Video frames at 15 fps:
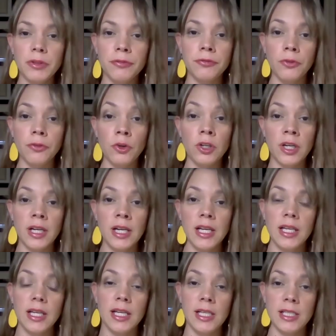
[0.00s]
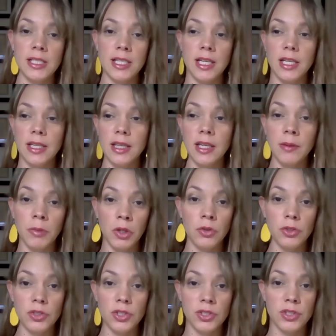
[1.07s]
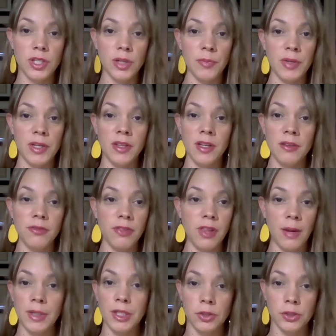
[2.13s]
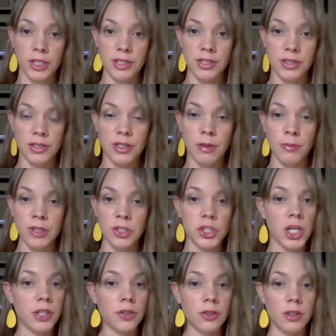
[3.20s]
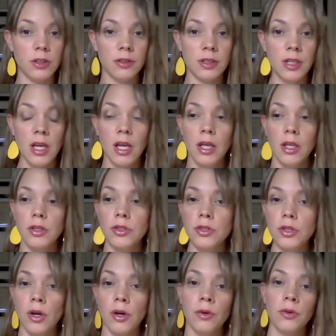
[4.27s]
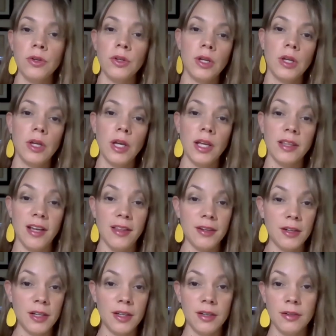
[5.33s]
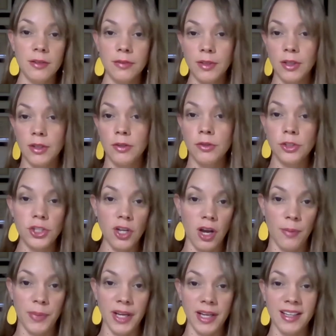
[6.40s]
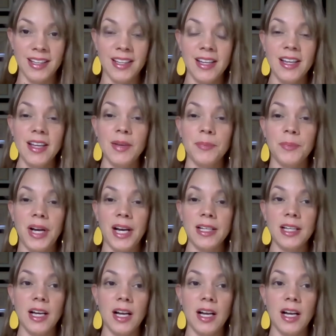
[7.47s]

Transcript: four is the immune system and the inflammatory system in general. So another huge topic, but